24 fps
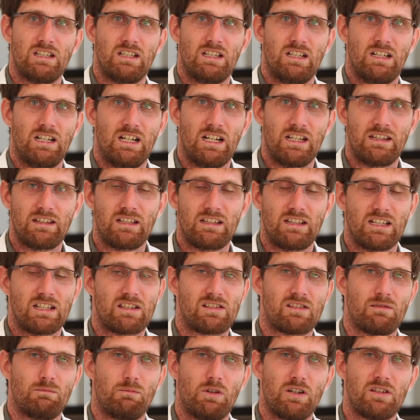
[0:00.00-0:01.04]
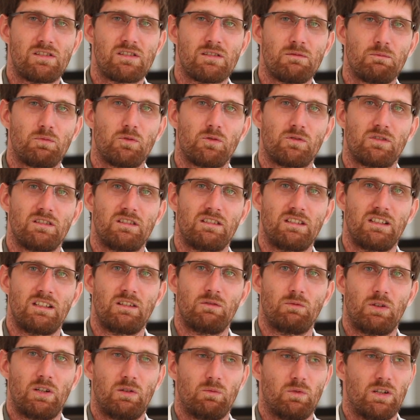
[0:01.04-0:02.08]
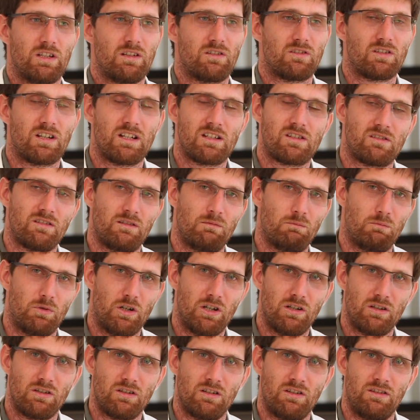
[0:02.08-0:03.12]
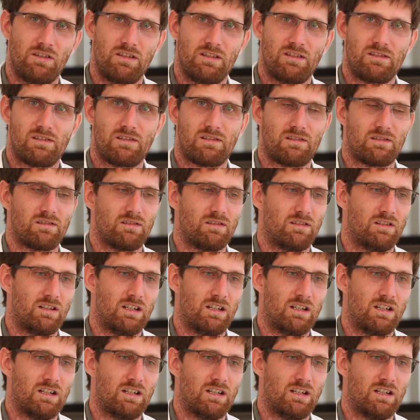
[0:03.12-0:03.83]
Uh, I think that's the most important thing when one tries to embark on this,